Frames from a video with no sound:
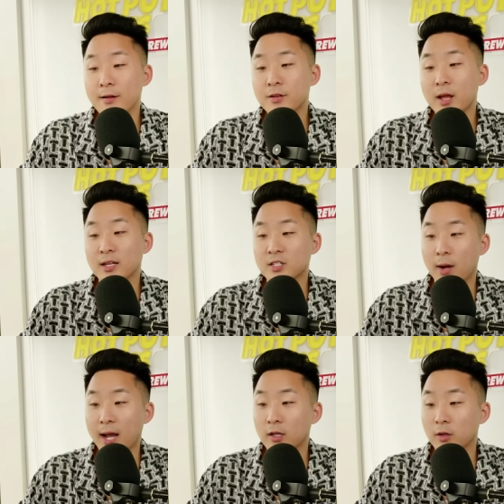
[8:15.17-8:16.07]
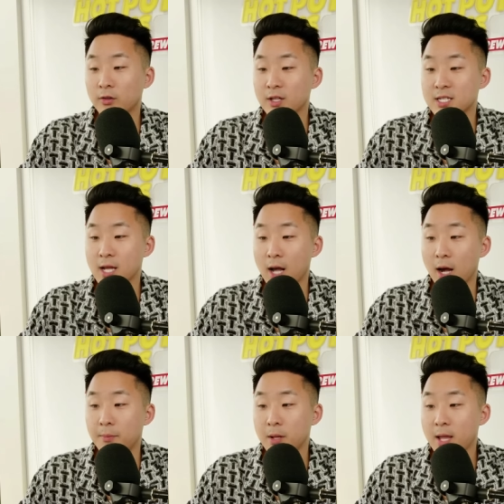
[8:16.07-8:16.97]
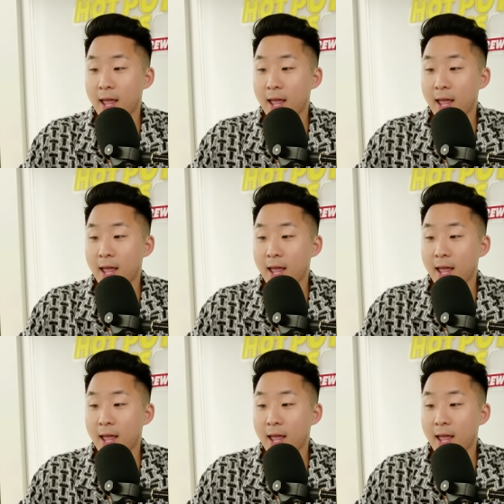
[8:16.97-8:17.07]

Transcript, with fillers: Yeah. So I had to look this up.